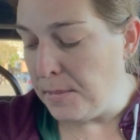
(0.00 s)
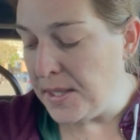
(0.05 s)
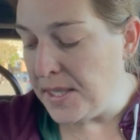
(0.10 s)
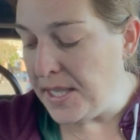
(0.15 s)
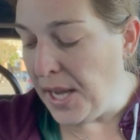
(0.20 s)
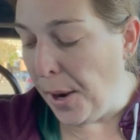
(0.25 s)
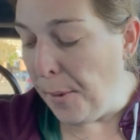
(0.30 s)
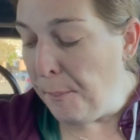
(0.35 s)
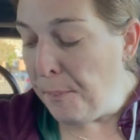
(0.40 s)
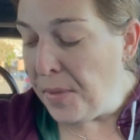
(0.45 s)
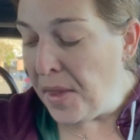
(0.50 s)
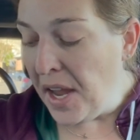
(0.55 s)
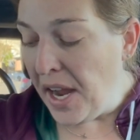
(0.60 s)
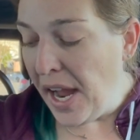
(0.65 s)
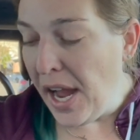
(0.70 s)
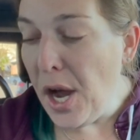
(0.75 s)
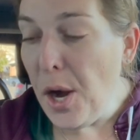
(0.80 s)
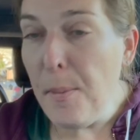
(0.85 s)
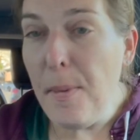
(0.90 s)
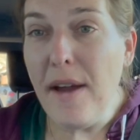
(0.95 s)
So
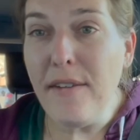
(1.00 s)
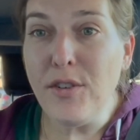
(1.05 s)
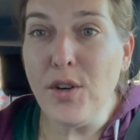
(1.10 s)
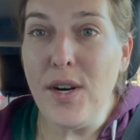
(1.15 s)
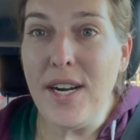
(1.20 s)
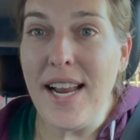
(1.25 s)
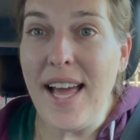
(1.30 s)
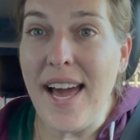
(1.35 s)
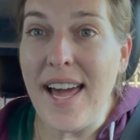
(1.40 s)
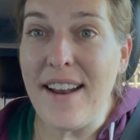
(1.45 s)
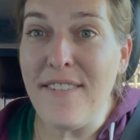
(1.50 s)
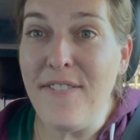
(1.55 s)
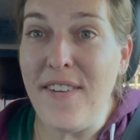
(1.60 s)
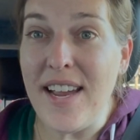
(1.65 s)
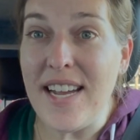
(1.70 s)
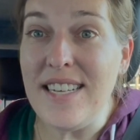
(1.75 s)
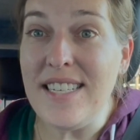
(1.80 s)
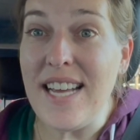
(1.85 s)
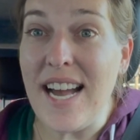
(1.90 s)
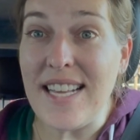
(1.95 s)
I hope everyone had a
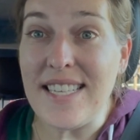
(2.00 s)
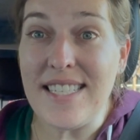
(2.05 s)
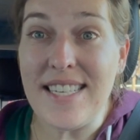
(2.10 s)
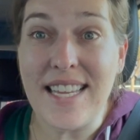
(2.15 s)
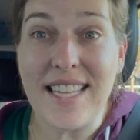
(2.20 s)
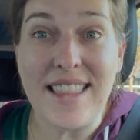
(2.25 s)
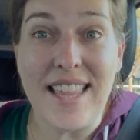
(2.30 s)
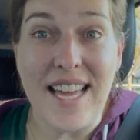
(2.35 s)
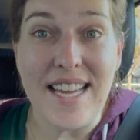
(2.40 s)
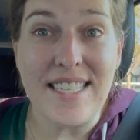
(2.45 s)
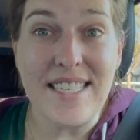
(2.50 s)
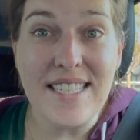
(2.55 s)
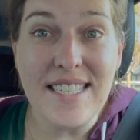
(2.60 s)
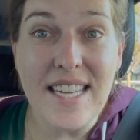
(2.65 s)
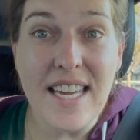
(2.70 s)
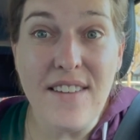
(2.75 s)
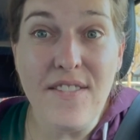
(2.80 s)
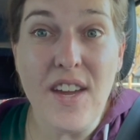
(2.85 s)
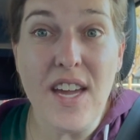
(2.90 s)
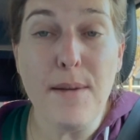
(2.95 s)
fantastic
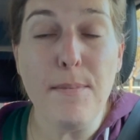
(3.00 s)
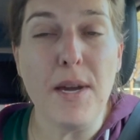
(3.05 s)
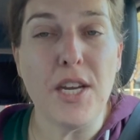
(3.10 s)
Thanksgiving.